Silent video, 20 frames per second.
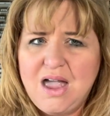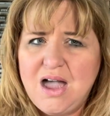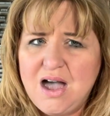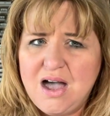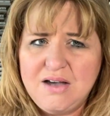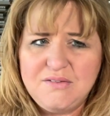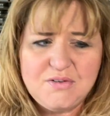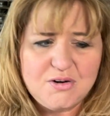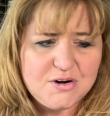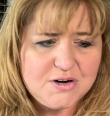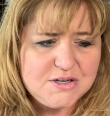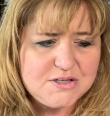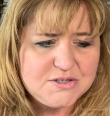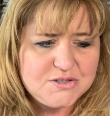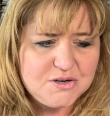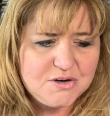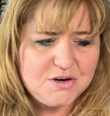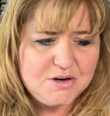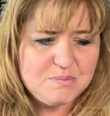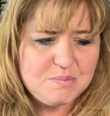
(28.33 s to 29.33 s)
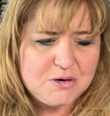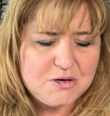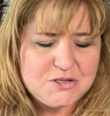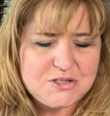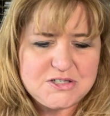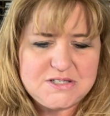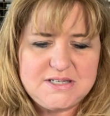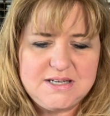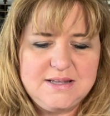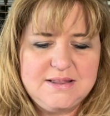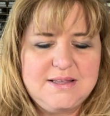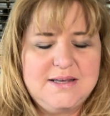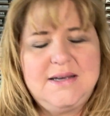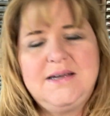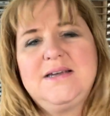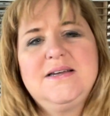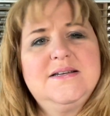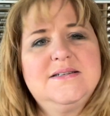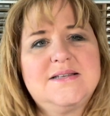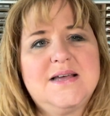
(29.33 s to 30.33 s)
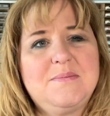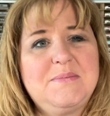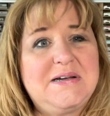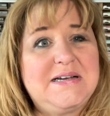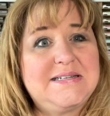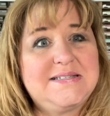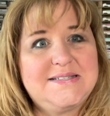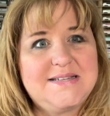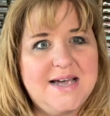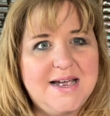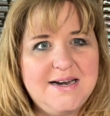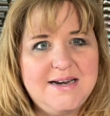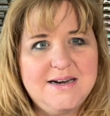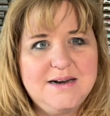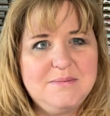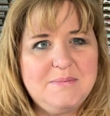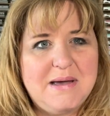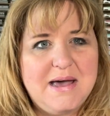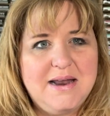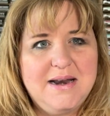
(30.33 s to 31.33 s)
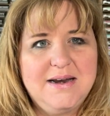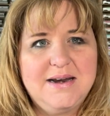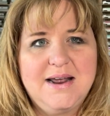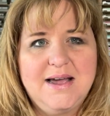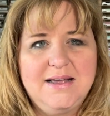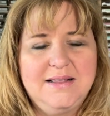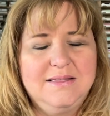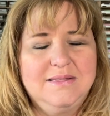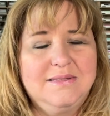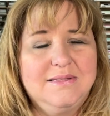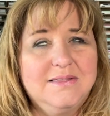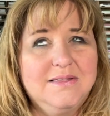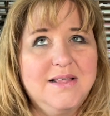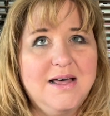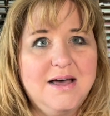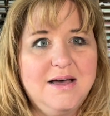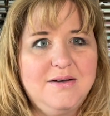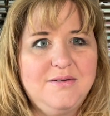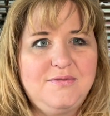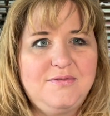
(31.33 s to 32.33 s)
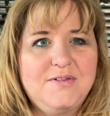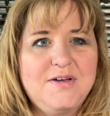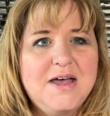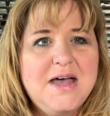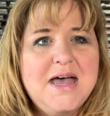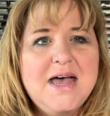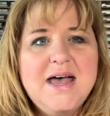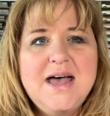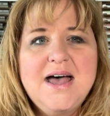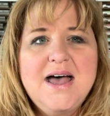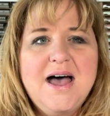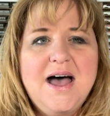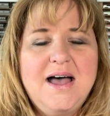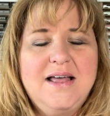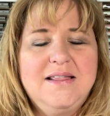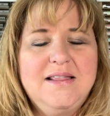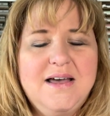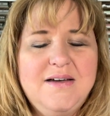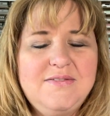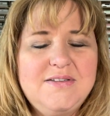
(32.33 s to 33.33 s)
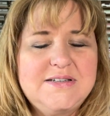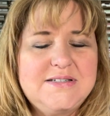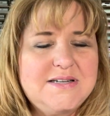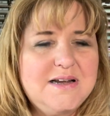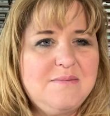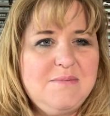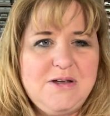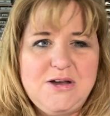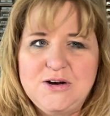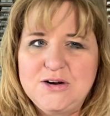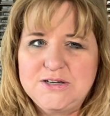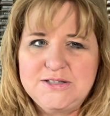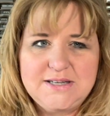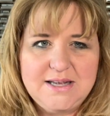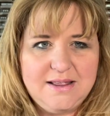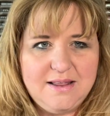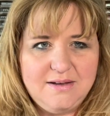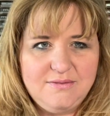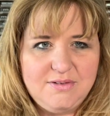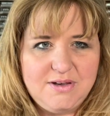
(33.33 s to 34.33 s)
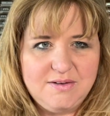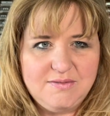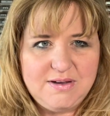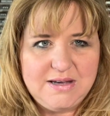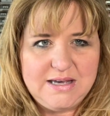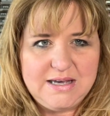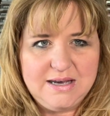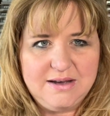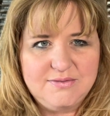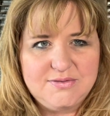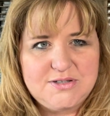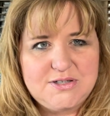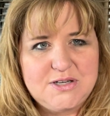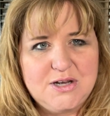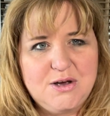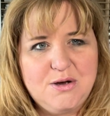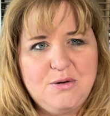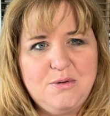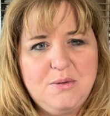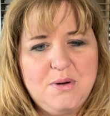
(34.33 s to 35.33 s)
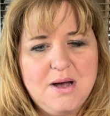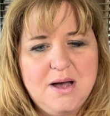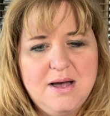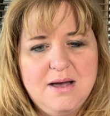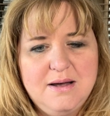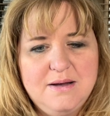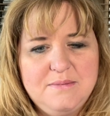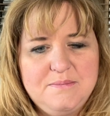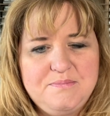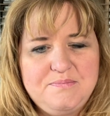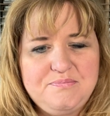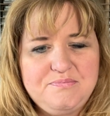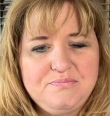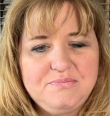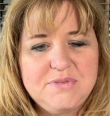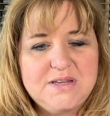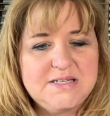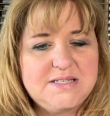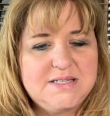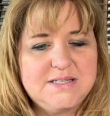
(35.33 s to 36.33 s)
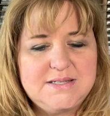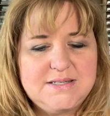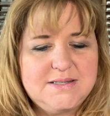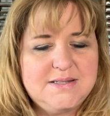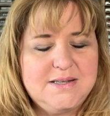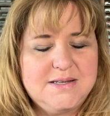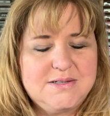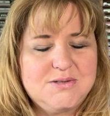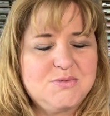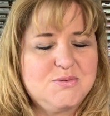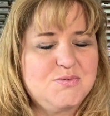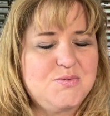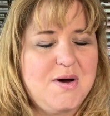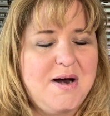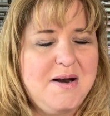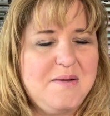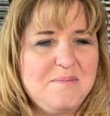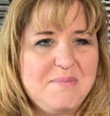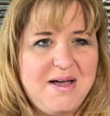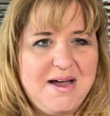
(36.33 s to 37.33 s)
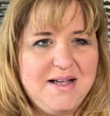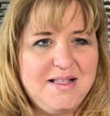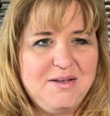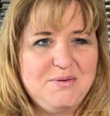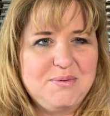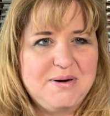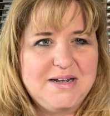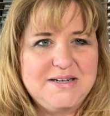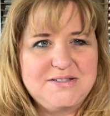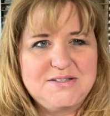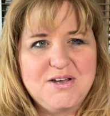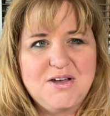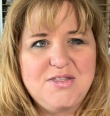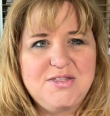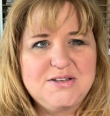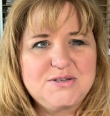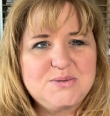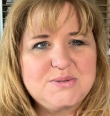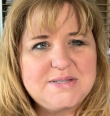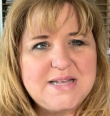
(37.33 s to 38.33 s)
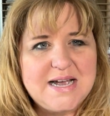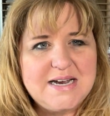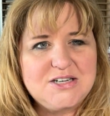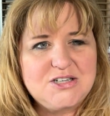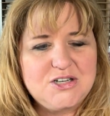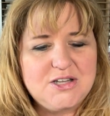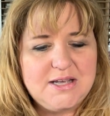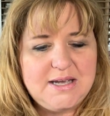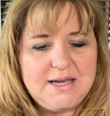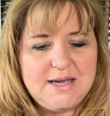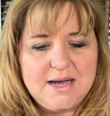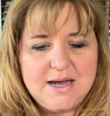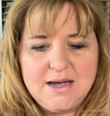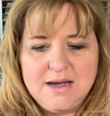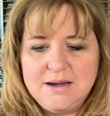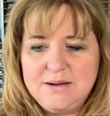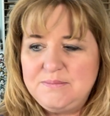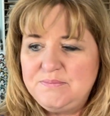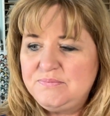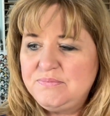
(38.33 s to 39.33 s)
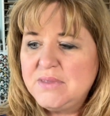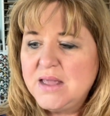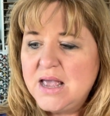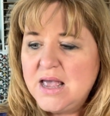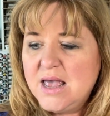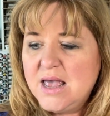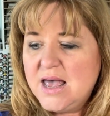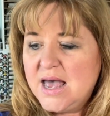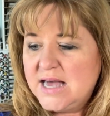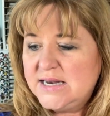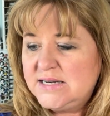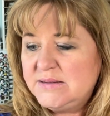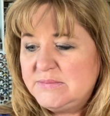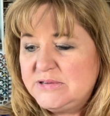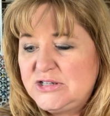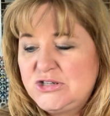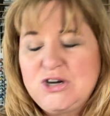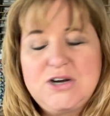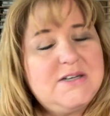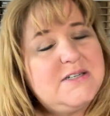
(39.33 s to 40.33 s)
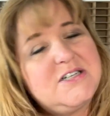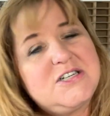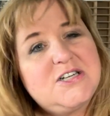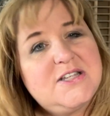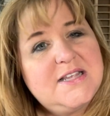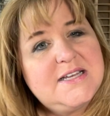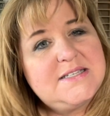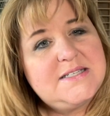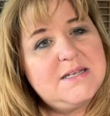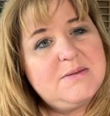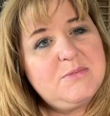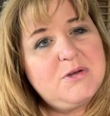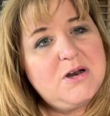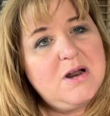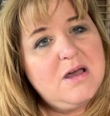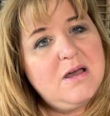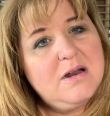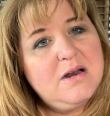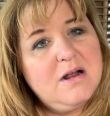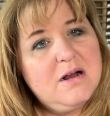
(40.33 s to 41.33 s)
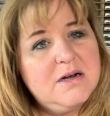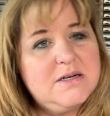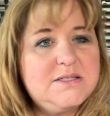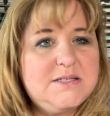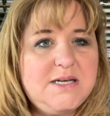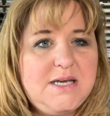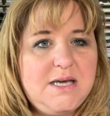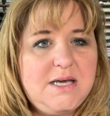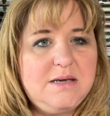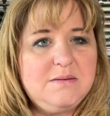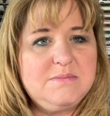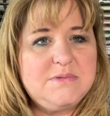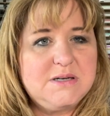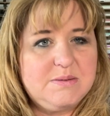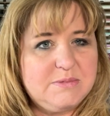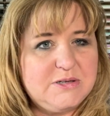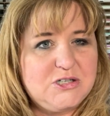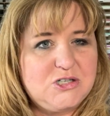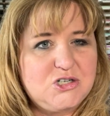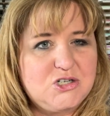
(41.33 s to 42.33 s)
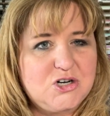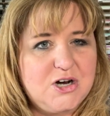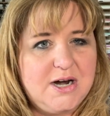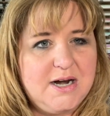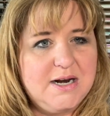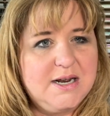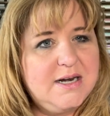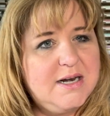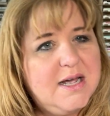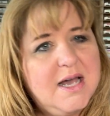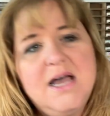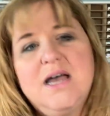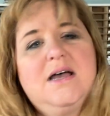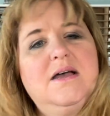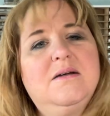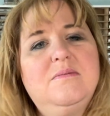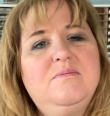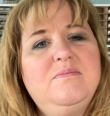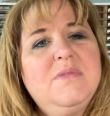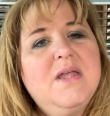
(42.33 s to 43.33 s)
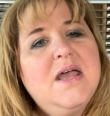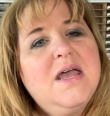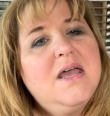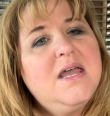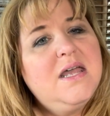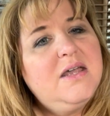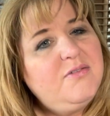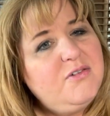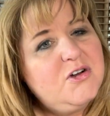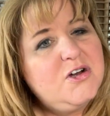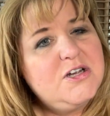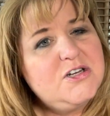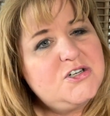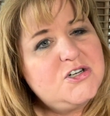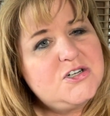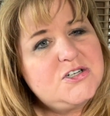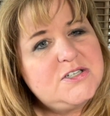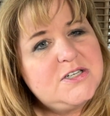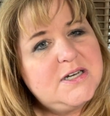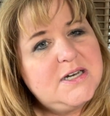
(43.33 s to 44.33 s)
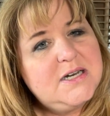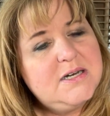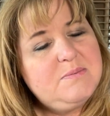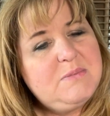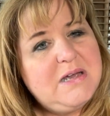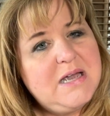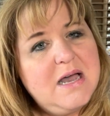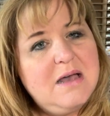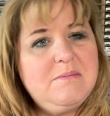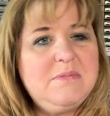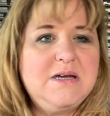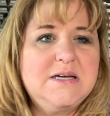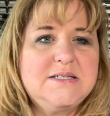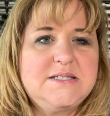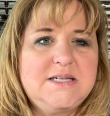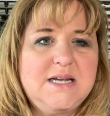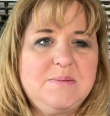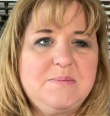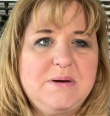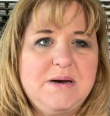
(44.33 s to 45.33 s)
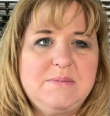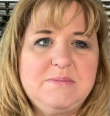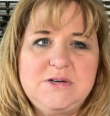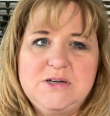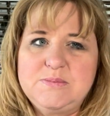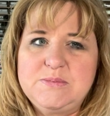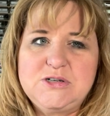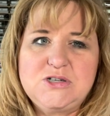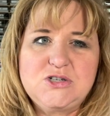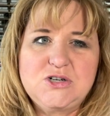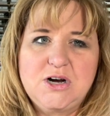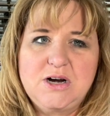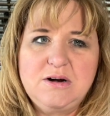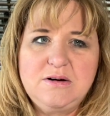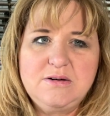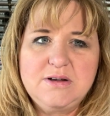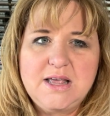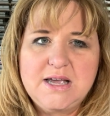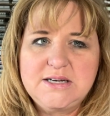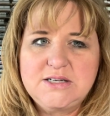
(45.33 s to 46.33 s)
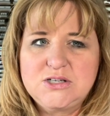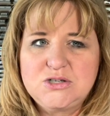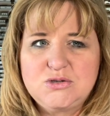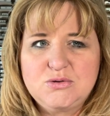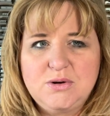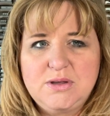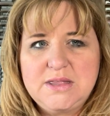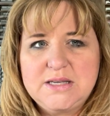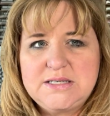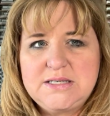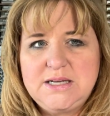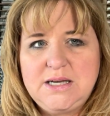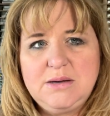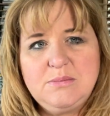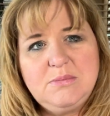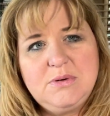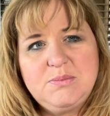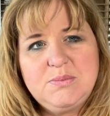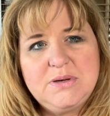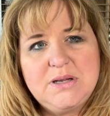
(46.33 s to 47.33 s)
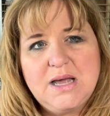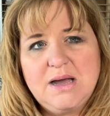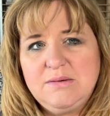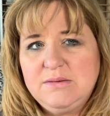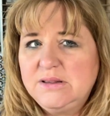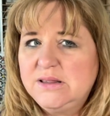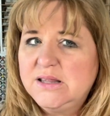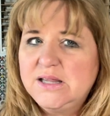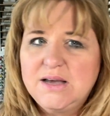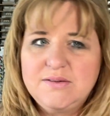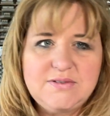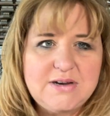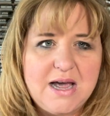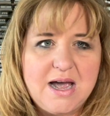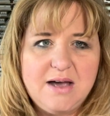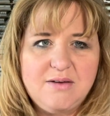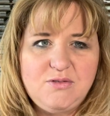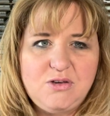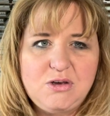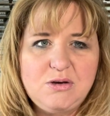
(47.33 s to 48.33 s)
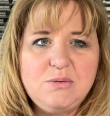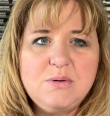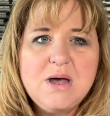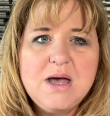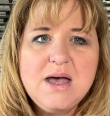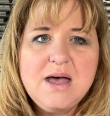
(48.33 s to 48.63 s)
I've already started purchasing things. I'm excited about it. I love, I love this time of year because I love giving gifts. So um, this is this was right up my alley when I saw it. This was actually um, a demonstration that someone on our team demonstrated. Um, if you're interested in becoming a Stampin' Up! demonstrator and like to join the team, we would I would love to have you.